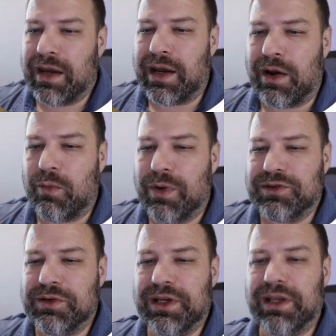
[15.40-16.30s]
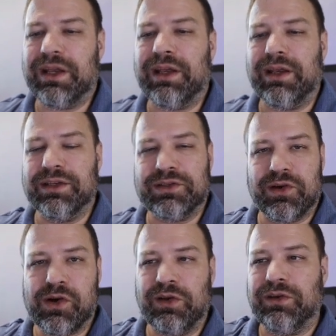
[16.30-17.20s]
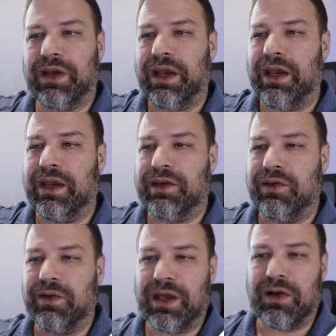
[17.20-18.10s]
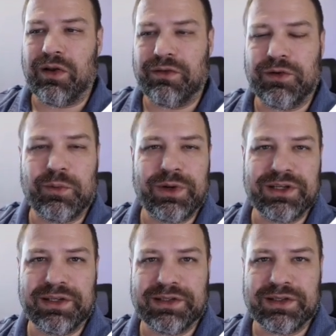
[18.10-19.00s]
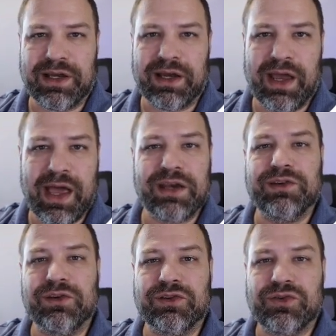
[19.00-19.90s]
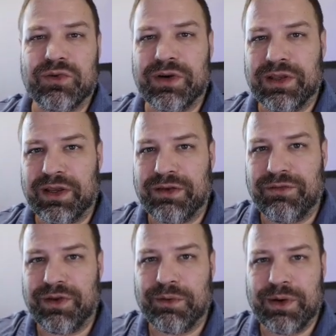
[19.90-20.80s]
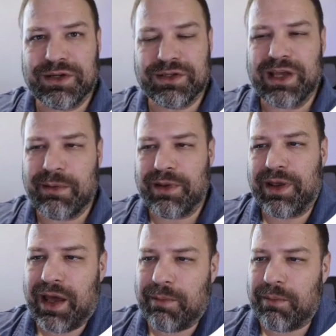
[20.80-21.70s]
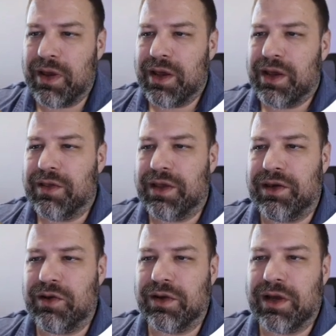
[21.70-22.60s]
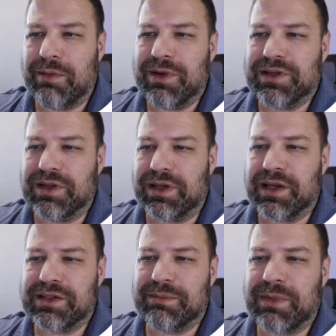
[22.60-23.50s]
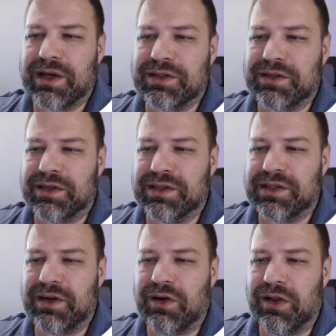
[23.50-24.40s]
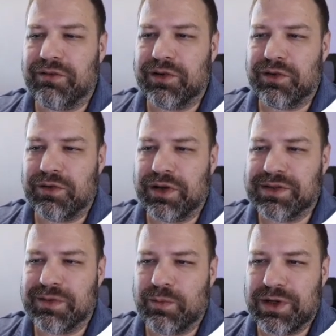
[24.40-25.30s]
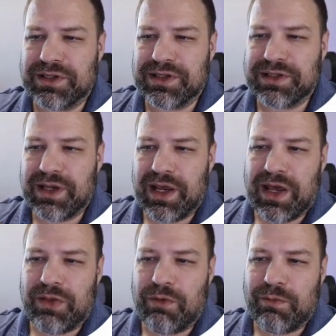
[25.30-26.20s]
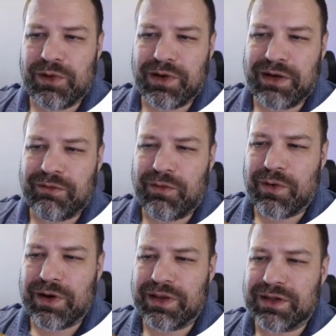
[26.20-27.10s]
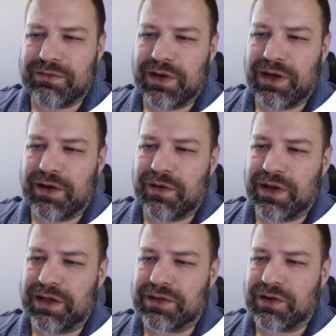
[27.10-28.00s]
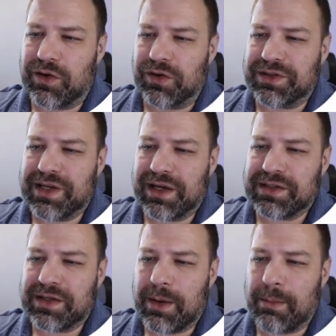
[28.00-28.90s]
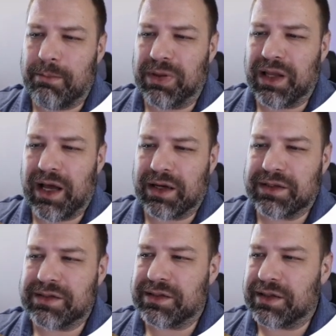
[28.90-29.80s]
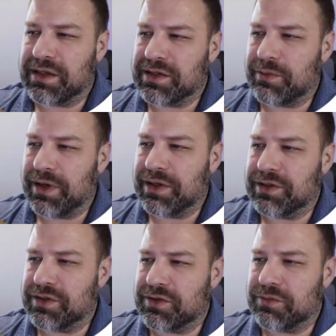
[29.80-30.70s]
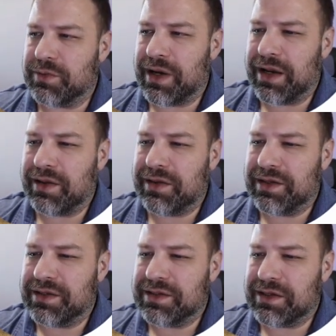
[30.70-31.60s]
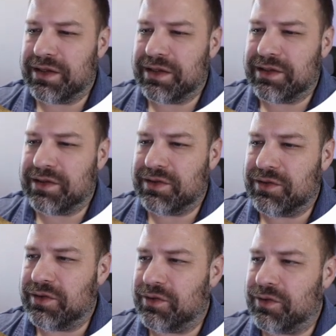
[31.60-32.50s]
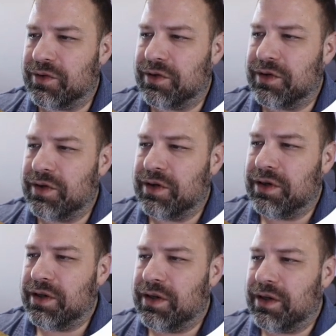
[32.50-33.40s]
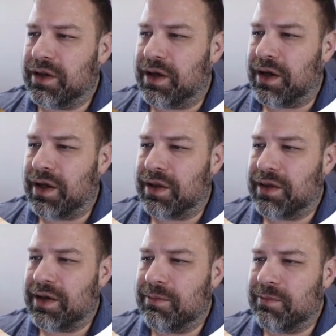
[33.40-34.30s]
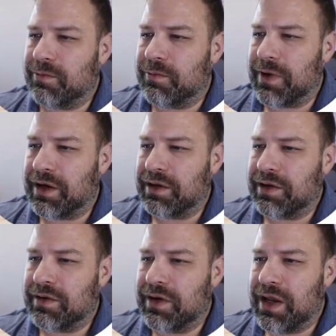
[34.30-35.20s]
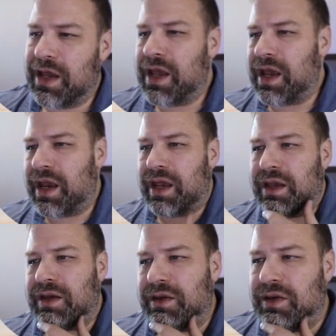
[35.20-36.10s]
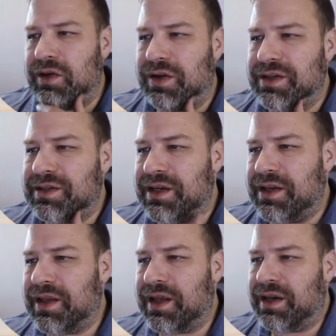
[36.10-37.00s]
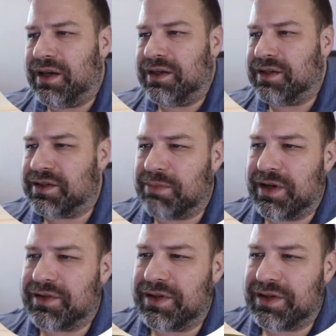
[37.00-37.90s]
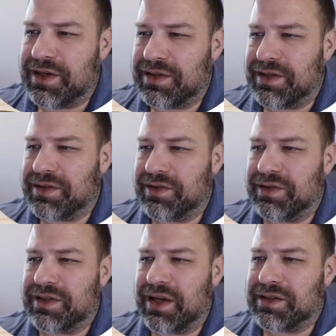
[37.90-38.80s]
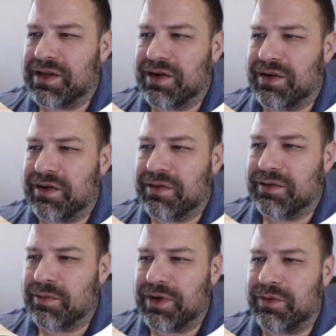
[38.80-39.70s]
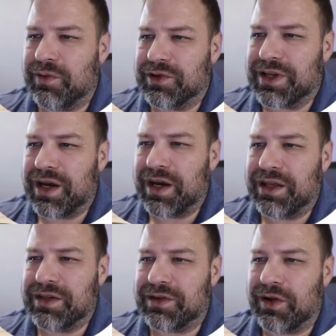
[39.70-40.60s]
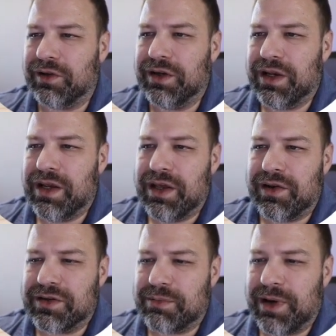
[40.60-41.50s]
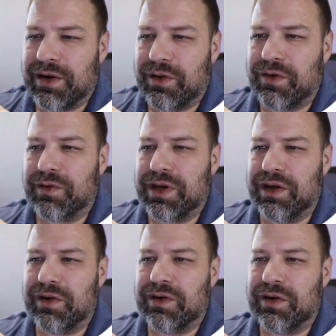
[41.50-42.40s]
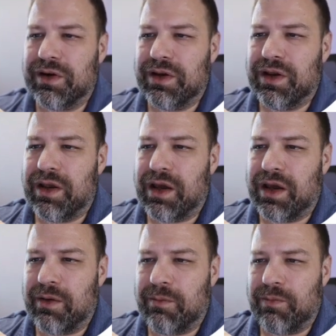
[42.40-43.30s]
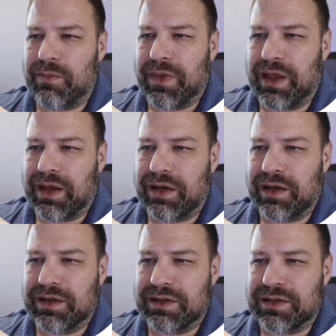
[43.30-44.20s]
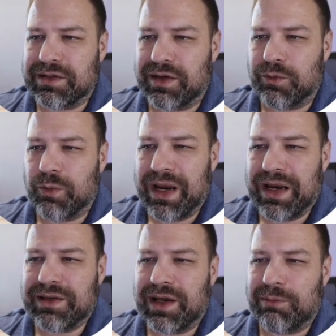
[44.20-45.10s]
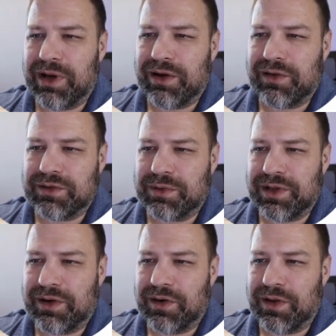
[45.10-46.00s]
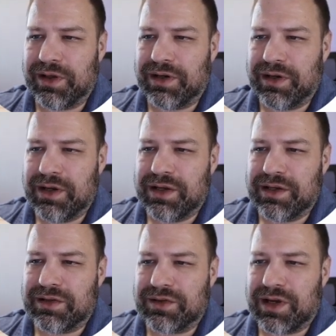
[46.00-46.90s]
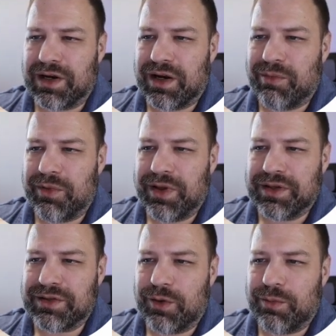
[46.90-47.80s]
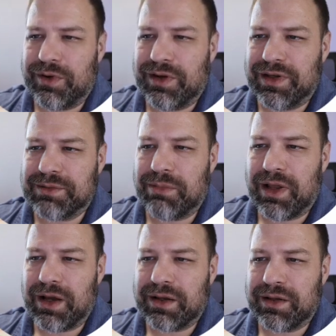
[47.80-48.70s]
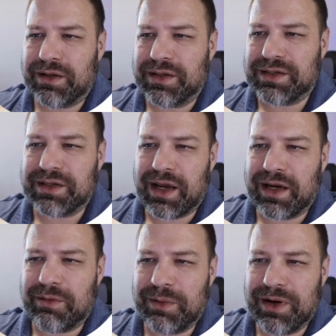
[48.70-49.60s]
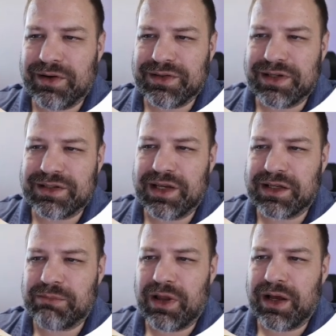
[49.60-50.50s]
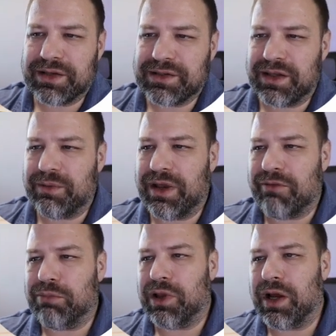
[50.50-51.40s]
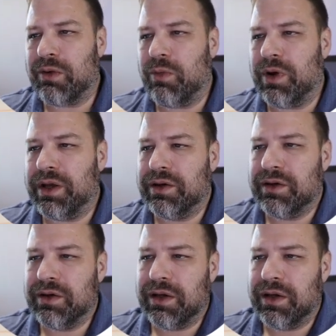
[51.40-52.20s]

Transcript: Now, once you get it installed and you get all of your widgets added to your store in the configuration tab of the app, then you can come into the customizer and see all of your new custom widgets. The one we're looking for in this video is called Text Blocks. And so we can just drag this into your theme right in here. And you can see that it just basically says insert text here when you first get it installed. There's a panel over here that is an array type panel is what they call it. So it's got a couple of things open. This item here says text blocks, and then we have block one.